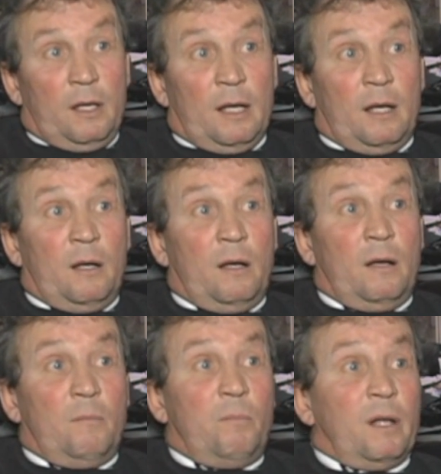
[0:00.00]

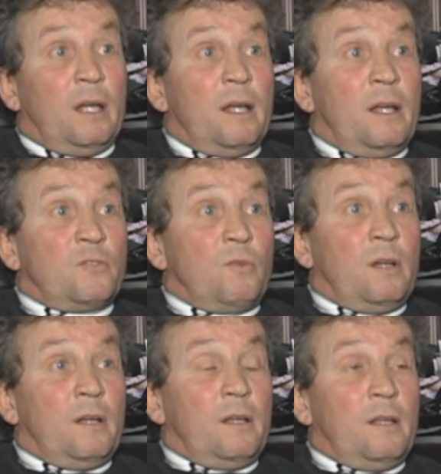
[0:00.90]

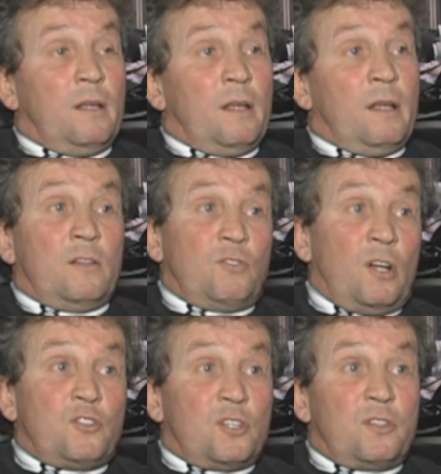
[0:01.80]
And it's
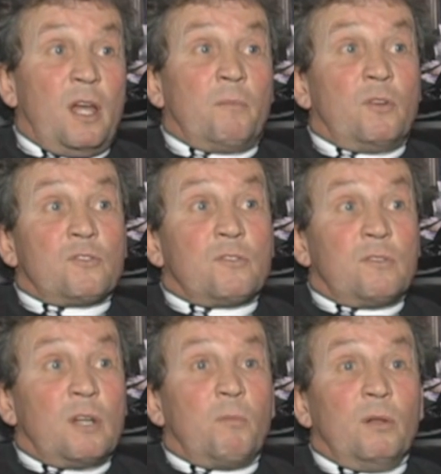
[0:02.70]
not just them. There's
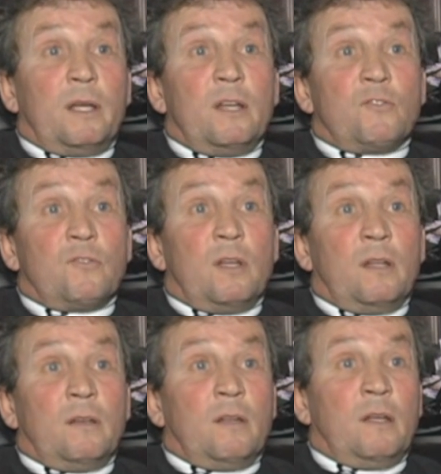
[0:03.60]
AA and
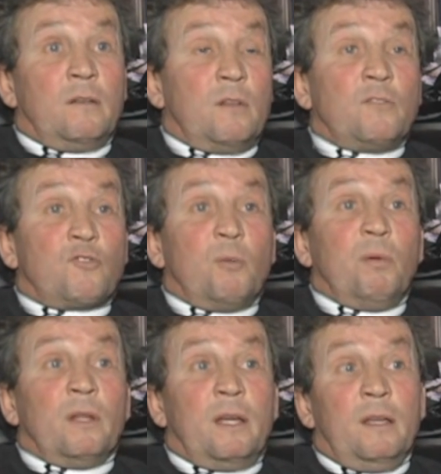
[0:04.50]

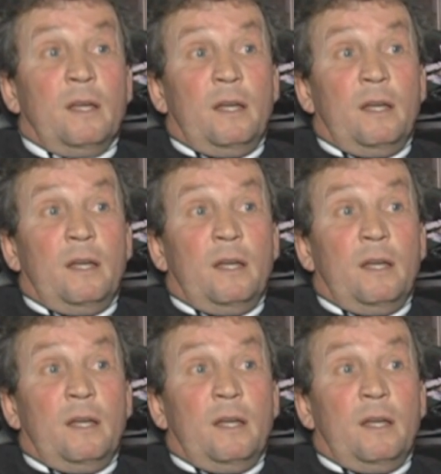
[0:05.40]
AAA.